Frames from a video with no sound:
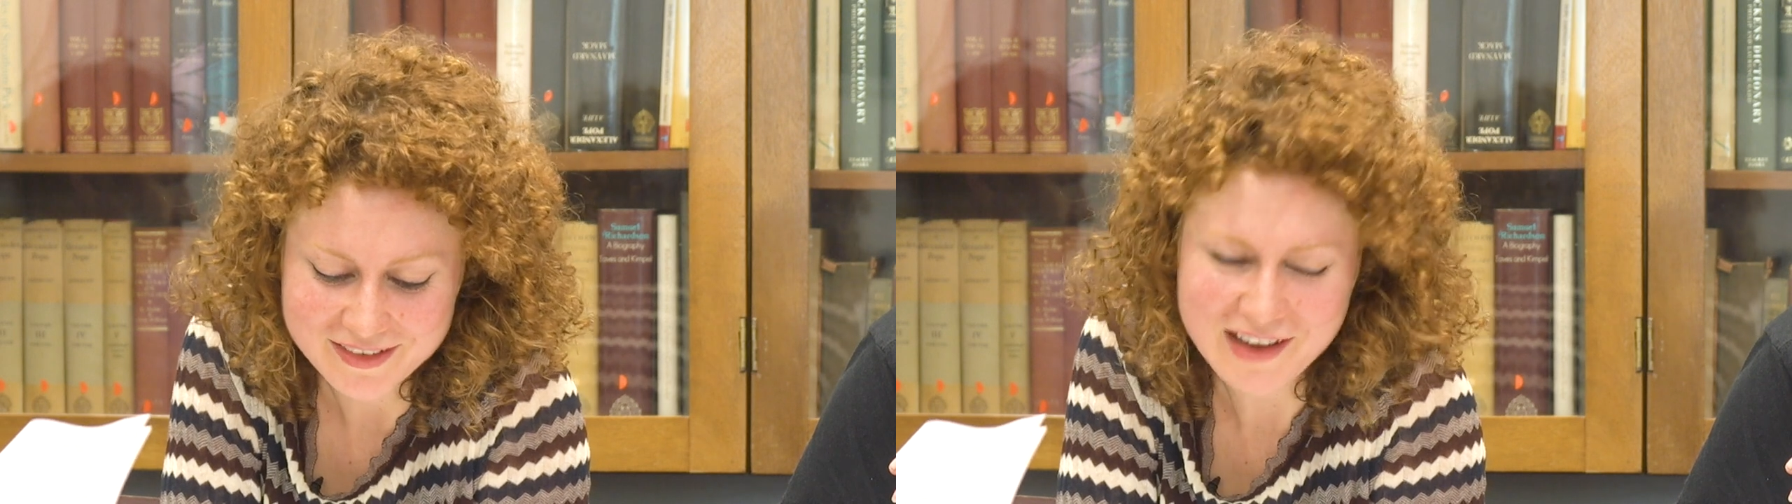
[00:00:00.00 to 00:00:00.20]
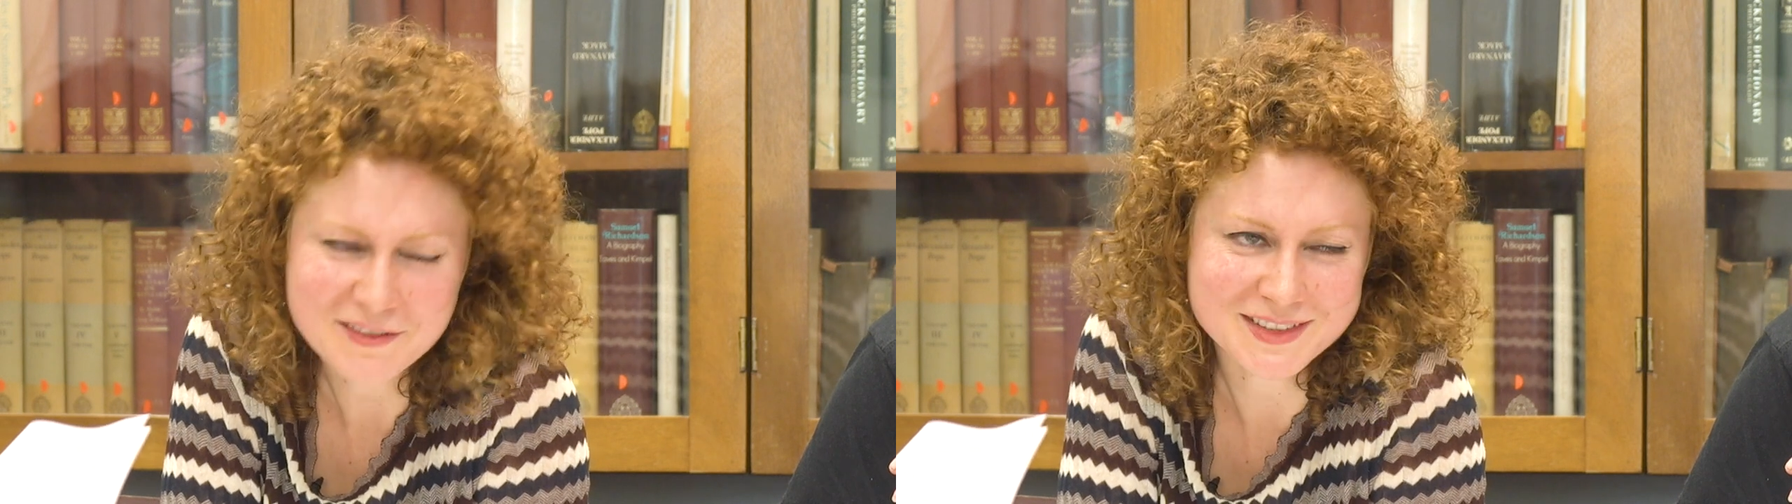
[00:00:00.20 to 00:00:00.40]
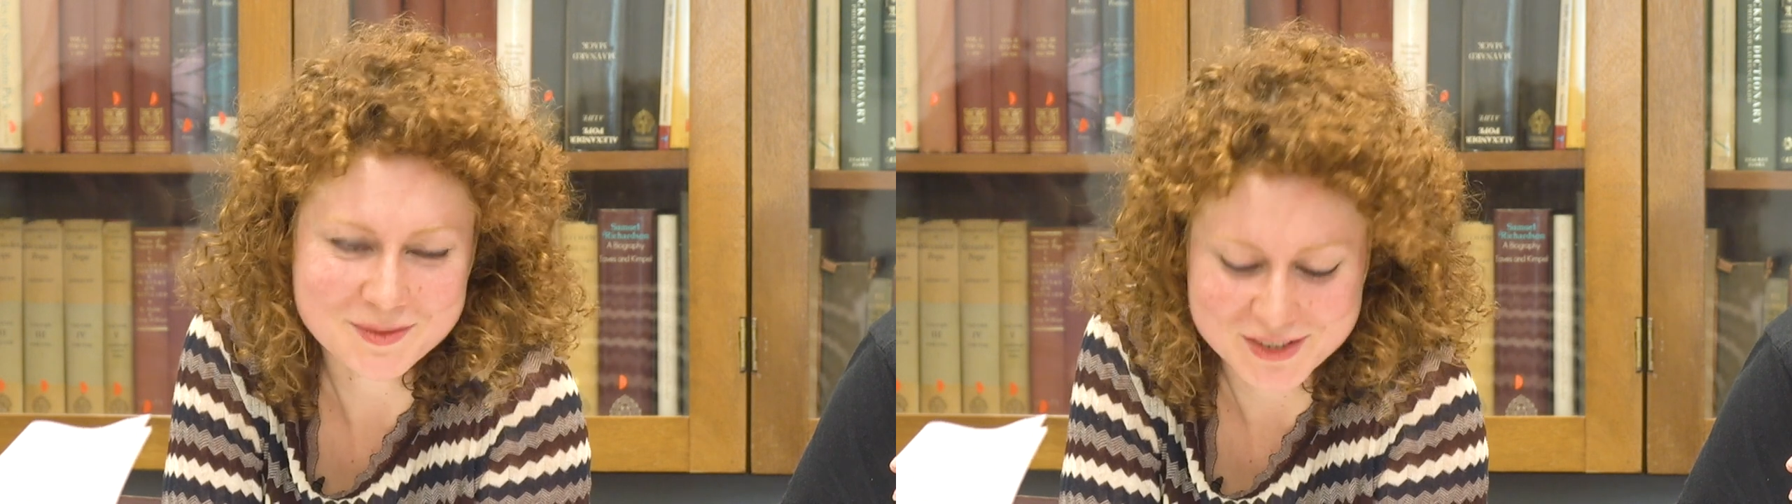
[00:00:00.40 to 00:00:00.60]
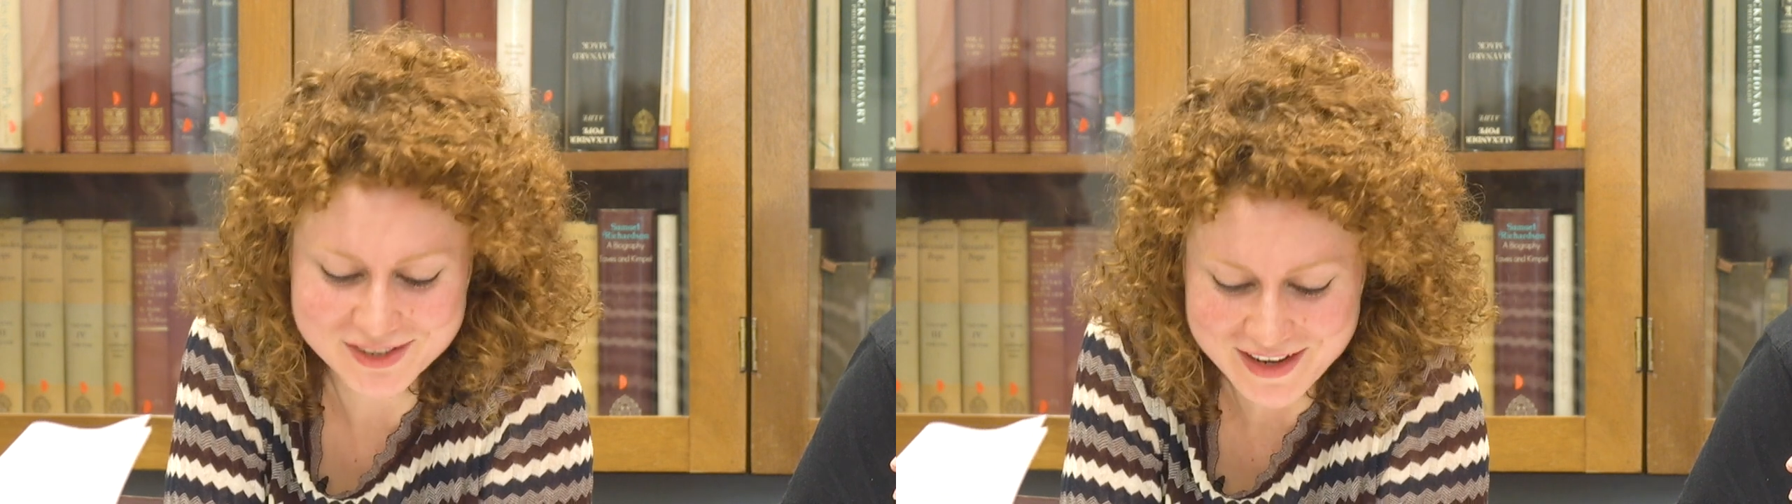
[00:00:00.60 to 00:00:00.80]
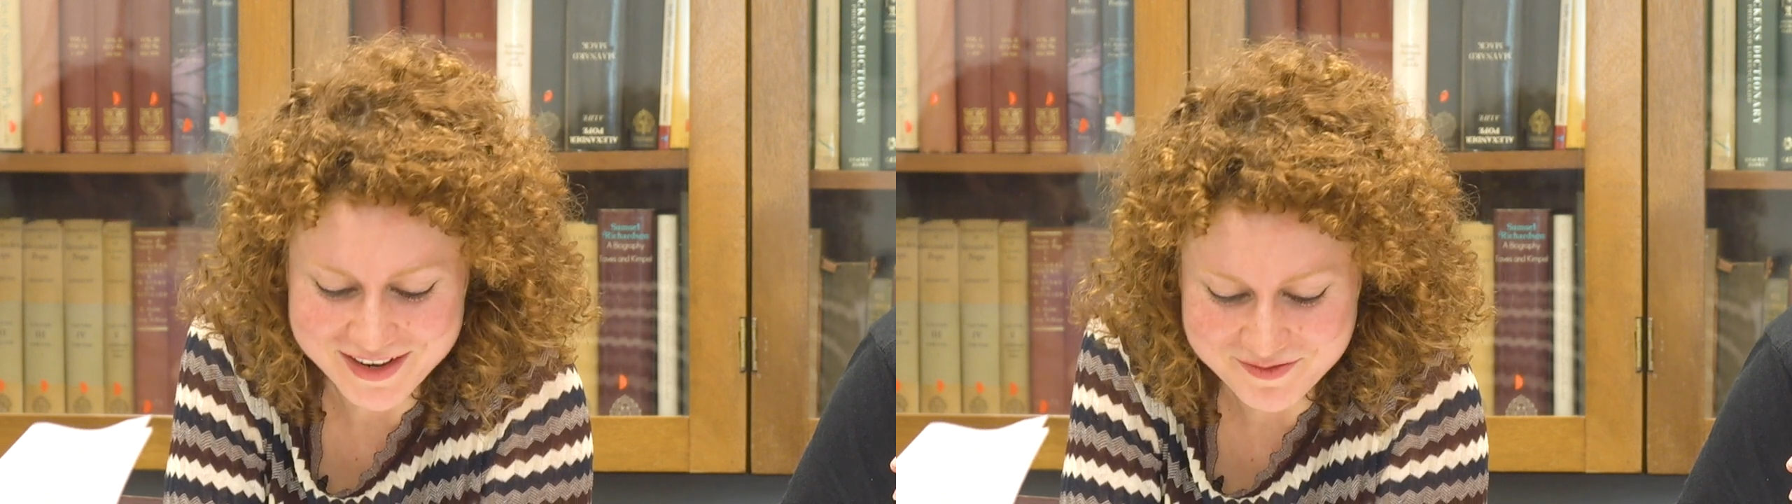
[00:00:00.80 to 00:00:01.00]
Have some
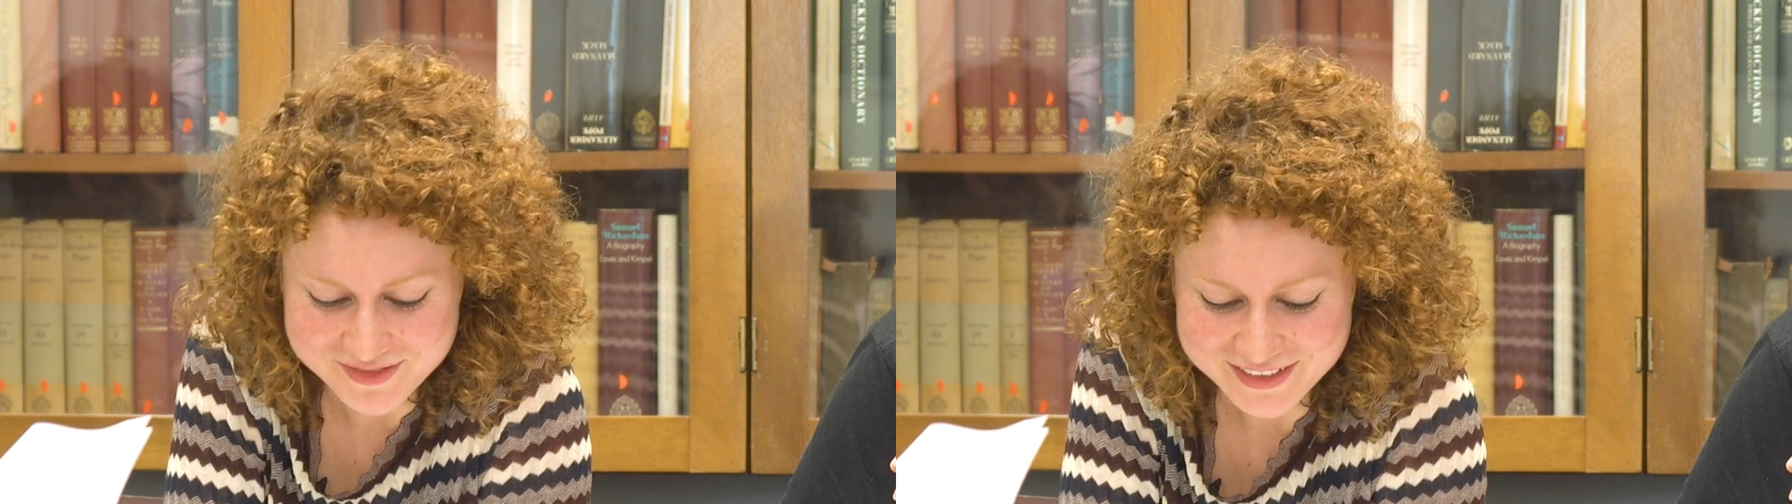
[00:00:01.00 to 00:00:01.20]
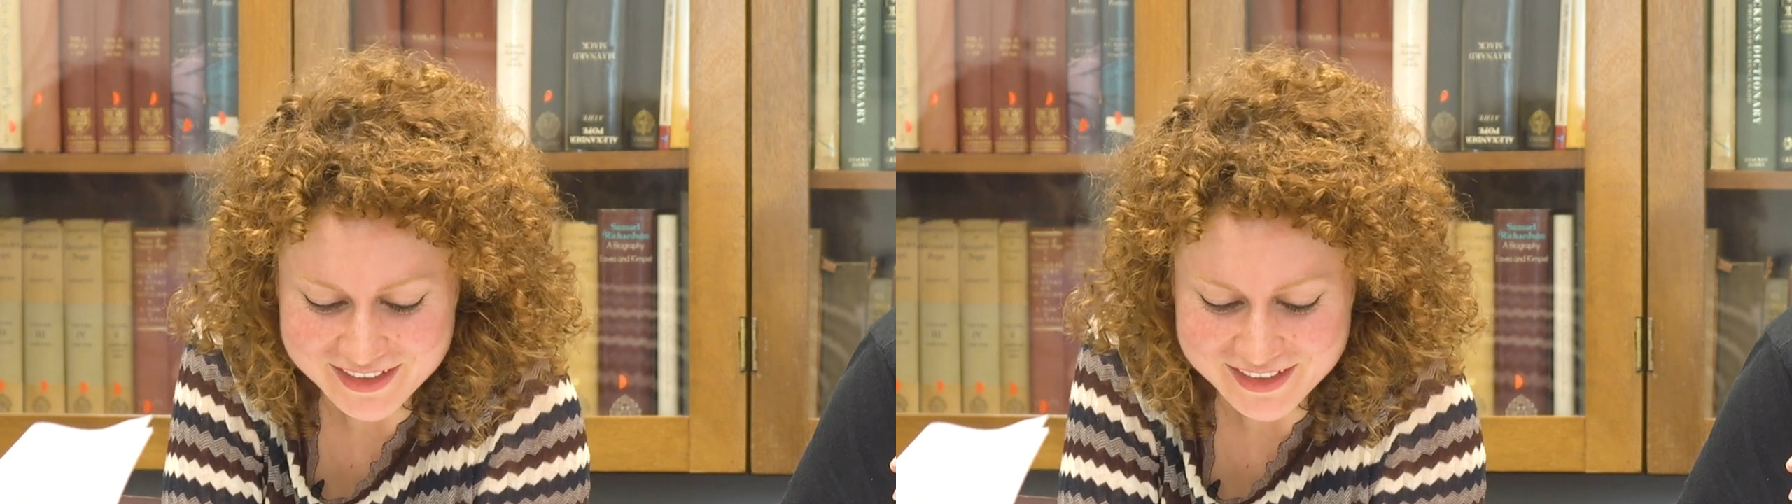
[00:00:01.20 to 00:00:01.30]
shame.